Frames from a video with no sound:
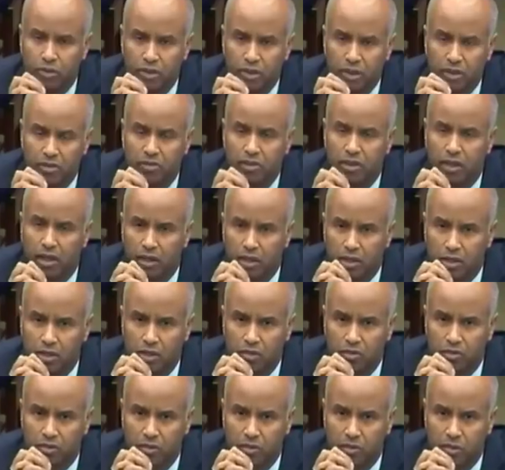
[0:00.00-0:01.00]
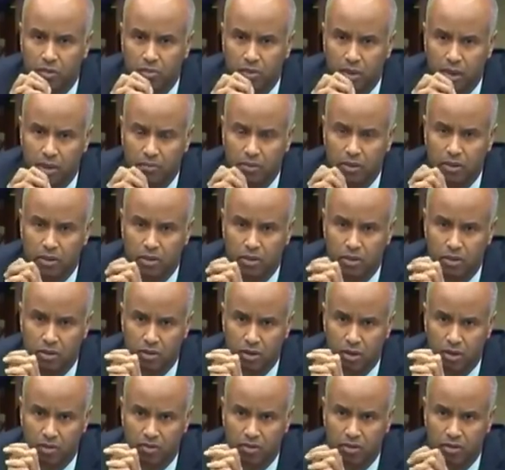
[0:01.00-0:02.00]
received direction from the Prime
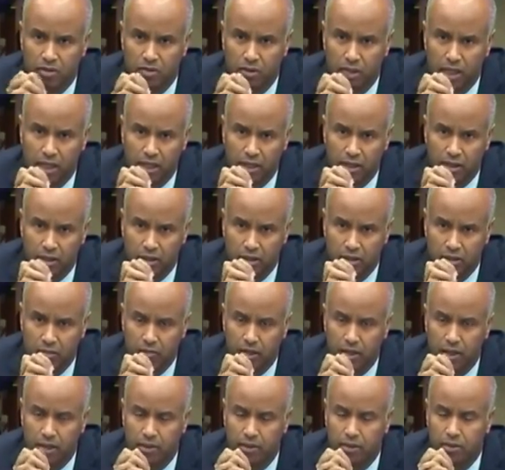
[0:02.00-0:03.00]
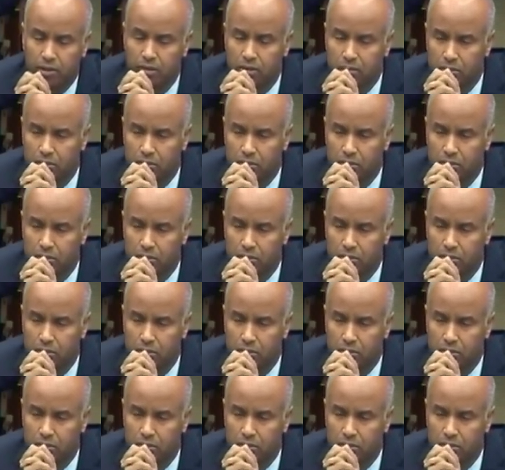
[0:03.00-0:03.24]
Minister's office regarding this matter.